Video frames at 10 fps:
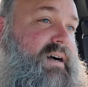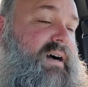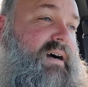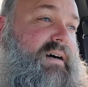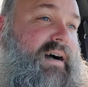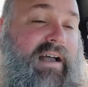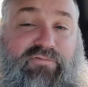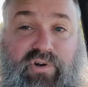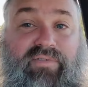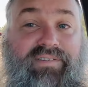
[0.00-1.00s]
I have
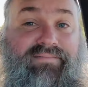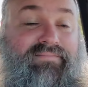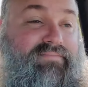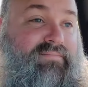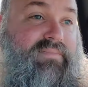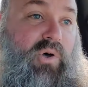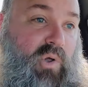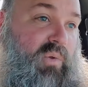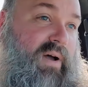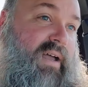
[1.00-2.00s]
driven the
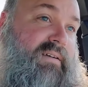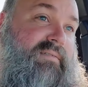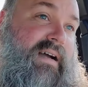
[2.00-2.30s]
whole way